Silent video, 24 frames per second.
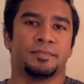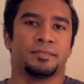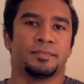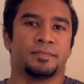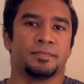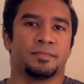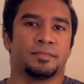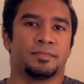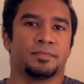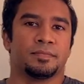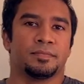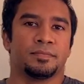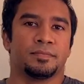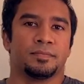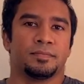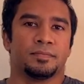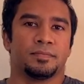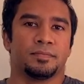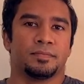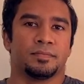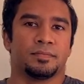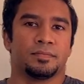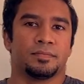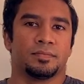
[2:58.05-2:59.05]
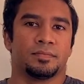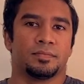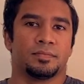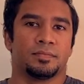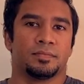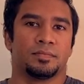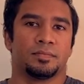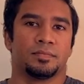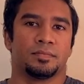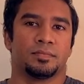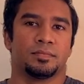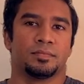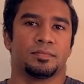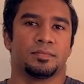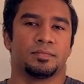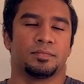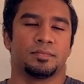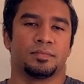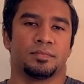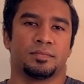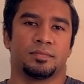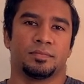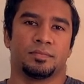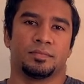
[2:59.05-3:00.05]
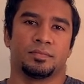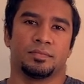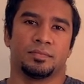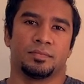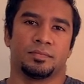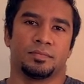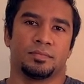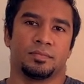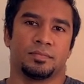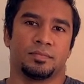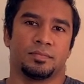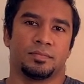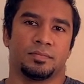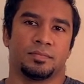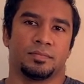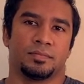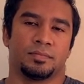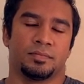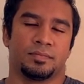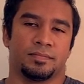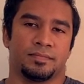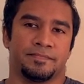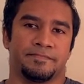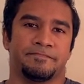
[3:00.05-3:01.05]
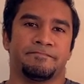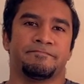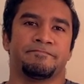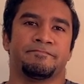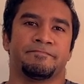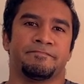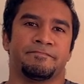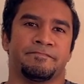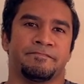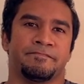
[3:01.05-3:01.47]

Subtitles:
No words are spoken by the person on screen.